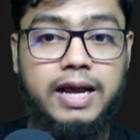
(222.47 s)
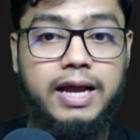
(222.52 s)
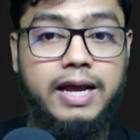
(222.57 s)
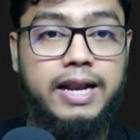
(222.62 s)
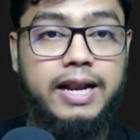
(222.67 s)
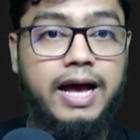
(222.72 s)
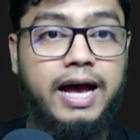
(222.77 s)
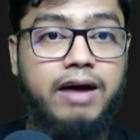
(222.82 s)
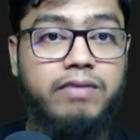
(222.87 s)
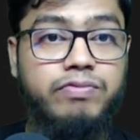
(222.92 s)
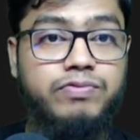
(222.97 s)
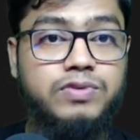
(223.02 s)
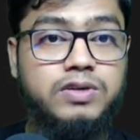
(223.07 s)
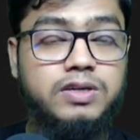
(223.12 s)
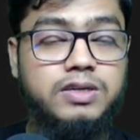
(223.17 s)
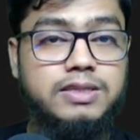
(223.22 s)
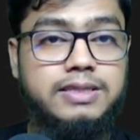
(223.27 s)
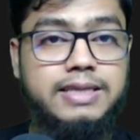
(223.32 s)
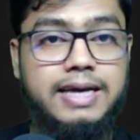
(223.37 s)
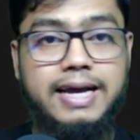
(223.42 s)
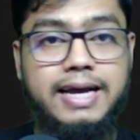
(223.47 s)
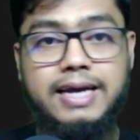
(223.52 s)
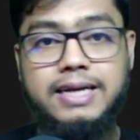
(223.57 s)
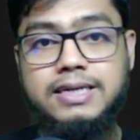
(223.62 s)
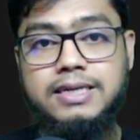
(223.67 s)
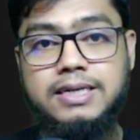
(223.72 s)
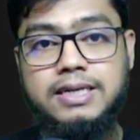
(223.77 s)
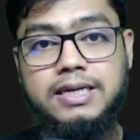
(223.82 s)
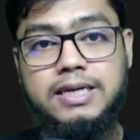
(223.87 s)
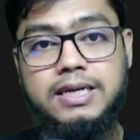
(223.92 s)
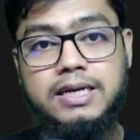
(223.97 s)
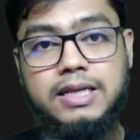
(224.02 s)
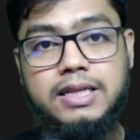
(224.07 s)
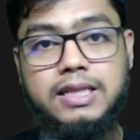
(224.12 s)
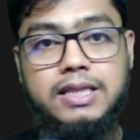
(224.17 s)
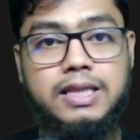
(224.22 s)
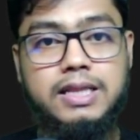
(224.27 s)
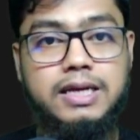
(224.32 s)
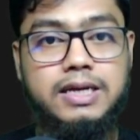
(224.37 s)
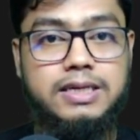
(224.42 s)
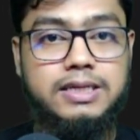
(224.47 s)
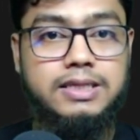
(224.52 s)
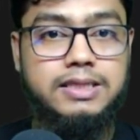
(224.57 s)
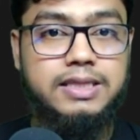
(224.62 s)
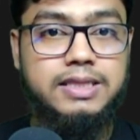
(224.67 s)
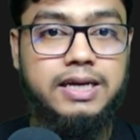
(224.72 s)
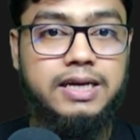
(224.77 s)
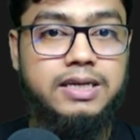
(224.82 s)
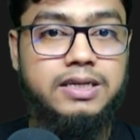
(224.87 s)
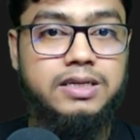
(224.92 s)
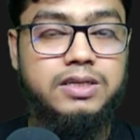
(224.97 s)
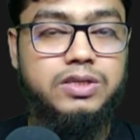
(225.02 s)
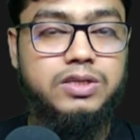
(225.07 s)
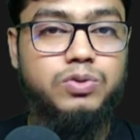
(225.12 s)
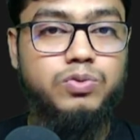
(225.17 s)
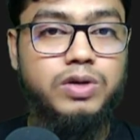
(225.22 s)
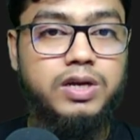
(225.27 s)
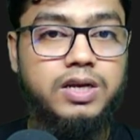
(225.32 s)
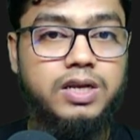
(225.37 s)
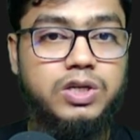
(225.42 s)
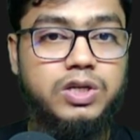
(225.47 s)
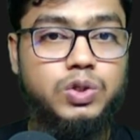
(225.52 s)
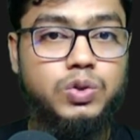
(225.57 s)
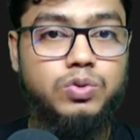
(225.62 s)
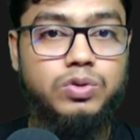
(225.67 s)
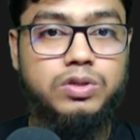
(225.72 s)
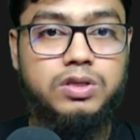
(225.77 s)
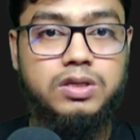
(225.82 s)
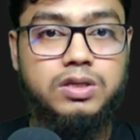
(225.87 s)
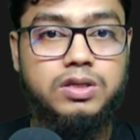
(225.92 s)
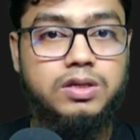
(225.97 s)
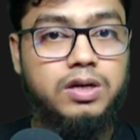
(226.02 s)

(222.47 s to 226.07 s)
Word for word: And after that, like then you can actually